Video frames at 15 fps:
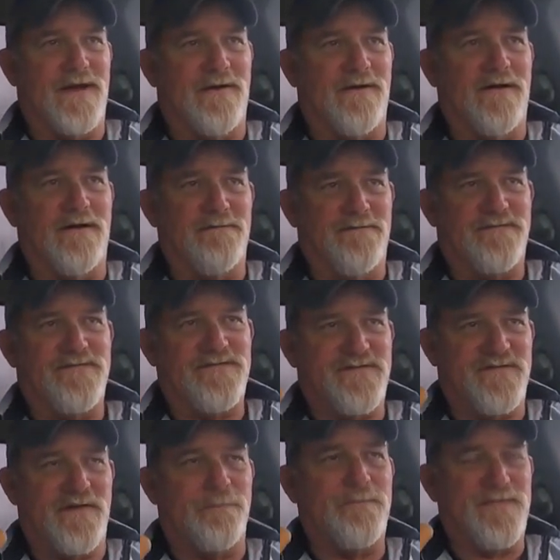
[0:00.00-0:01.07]
there of
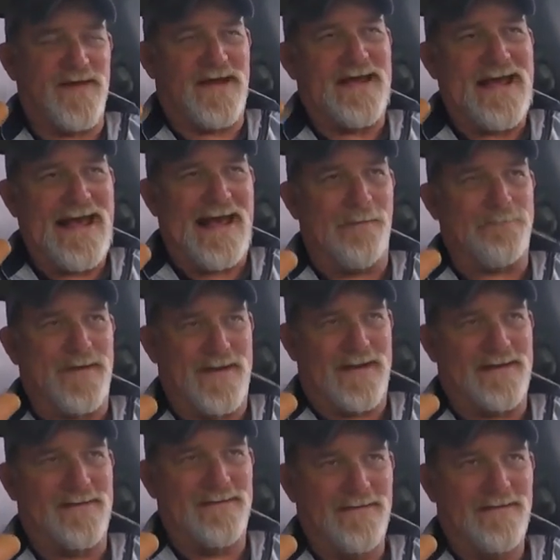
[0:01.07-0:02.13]
something
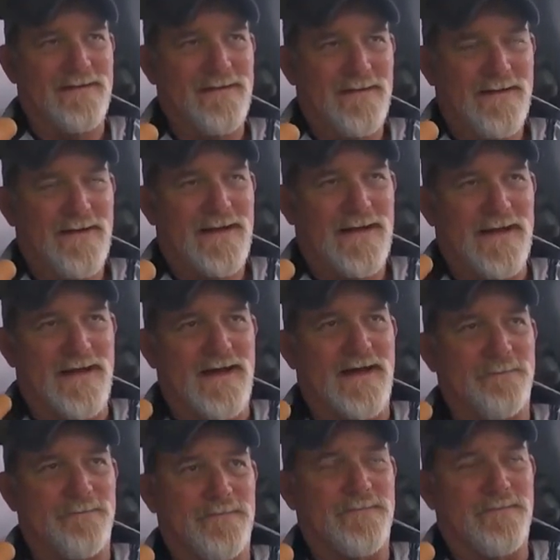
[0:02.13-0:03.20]
happening. And
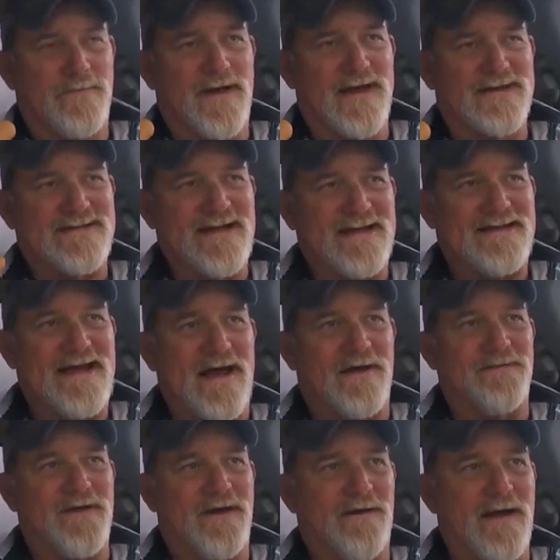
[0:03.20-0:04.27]
when I say
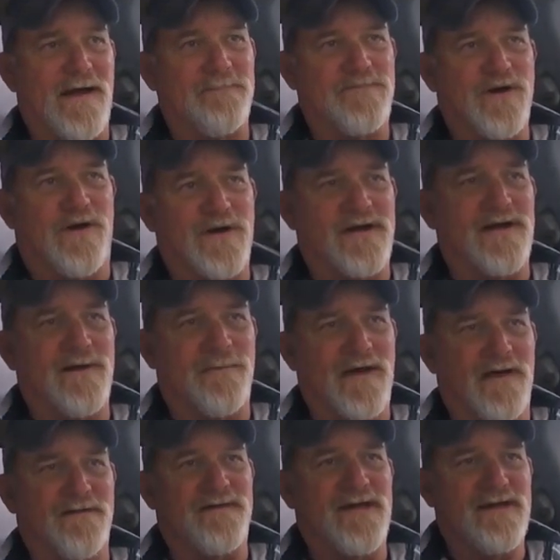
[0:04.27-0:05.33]
down there, I'm talking
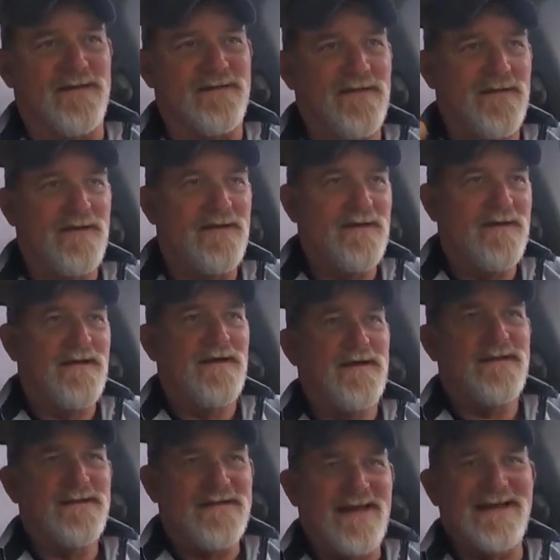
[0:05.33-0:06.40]
about the
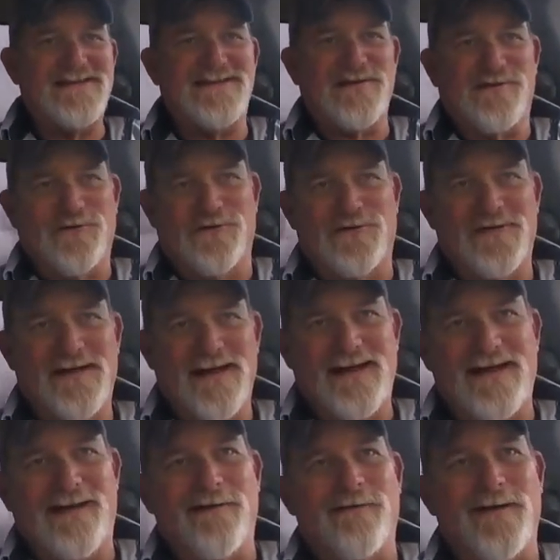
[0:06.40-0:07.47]
testicle
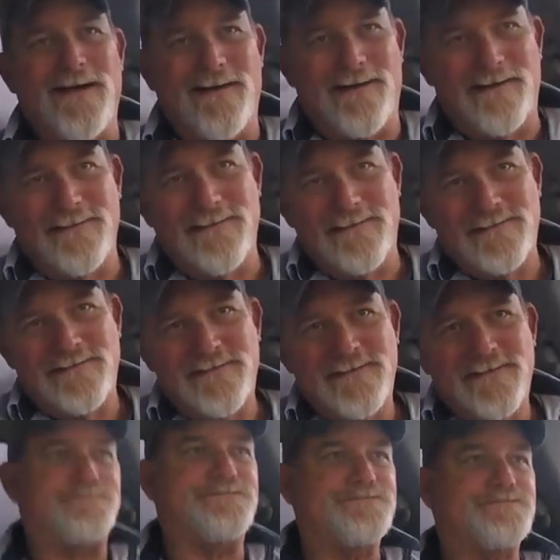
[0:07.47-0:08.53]
area.
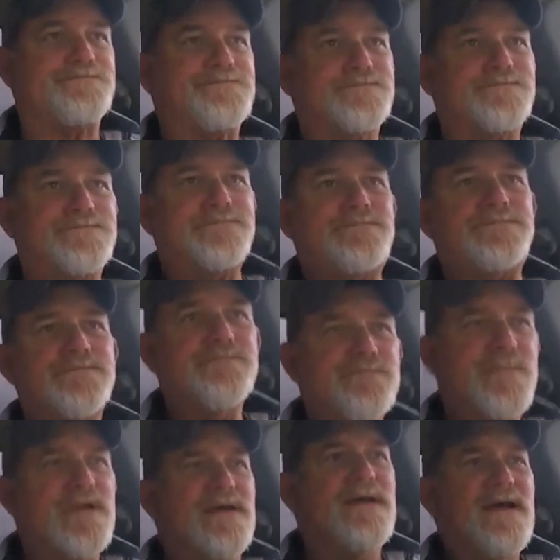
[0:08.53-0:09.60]

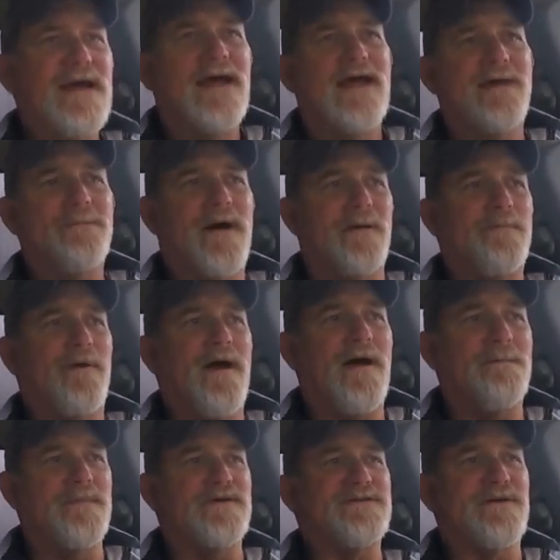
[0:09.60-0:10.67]
And my
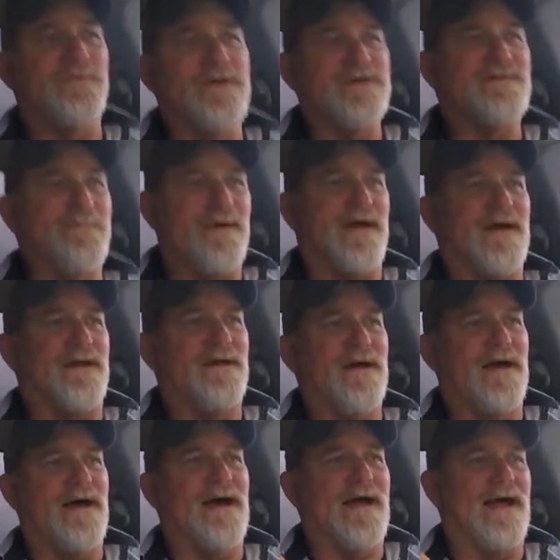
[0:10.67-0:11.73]
problem has always been
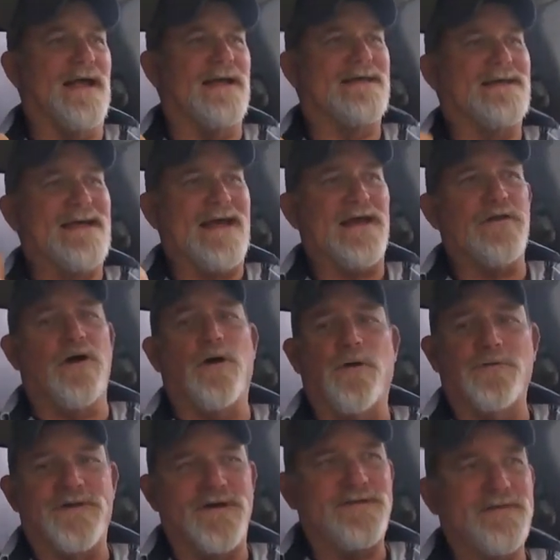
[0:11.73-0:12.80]
I can't
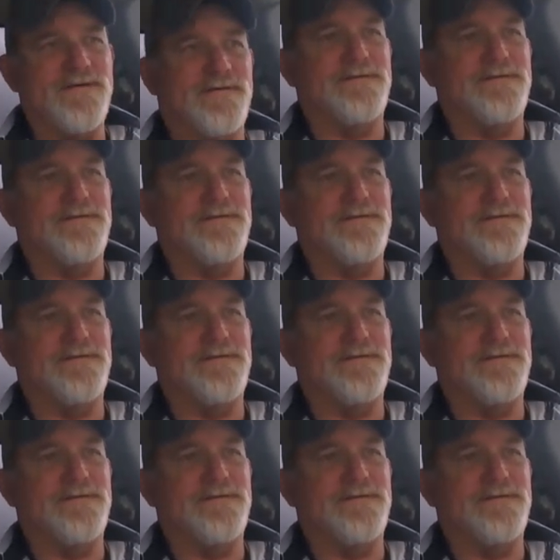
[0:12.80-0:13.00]
hold it